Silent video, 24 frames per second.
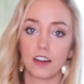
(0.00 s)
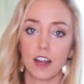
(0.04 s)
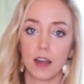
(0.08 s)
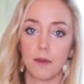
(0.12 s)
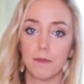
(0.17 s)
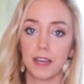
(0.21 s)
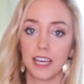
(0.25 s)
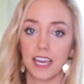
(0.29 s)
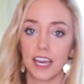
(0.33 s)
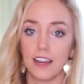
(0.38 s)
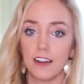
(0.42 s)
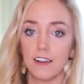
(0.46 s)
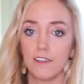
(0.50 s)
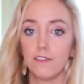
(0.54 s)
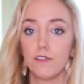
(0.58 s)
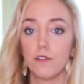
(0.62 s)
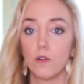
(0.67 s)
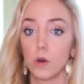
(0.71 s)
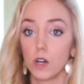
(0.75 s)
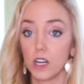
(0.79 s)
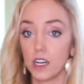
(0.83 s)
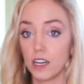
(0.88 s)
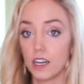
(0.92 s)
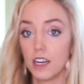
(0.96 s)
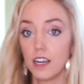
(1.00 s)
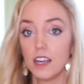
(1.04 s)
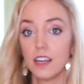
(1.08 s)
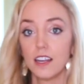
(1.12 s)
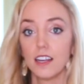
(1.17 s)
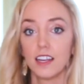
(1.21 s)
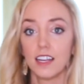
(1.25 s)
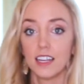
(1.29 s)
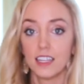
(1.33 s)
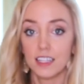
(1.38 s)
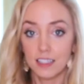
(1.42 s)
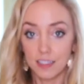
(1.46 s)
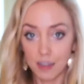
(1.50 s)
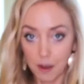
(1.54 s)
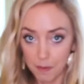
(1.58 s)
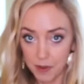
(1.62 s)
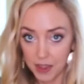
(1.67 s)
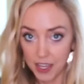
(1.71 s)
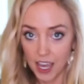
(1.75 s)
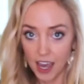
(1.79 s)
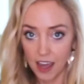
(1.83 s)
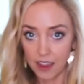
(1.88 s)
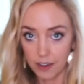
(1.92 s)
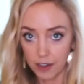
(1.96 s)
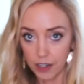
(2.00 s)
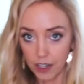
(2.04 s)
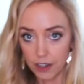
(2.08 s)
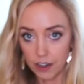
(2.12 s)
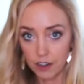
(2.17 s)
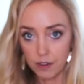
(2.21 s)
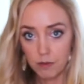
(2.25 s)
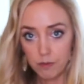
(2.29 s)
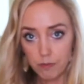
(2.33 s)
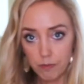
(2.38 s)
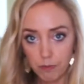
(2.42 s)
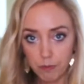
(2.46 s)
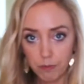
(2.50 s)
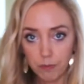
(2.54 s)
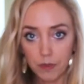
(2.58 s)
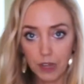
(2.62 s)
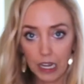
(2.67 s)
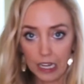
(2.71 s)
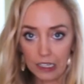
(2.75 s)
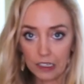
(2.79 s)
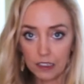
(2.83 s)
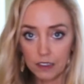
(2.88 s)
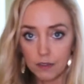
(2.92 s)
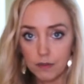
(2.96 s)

coming in for some of the other like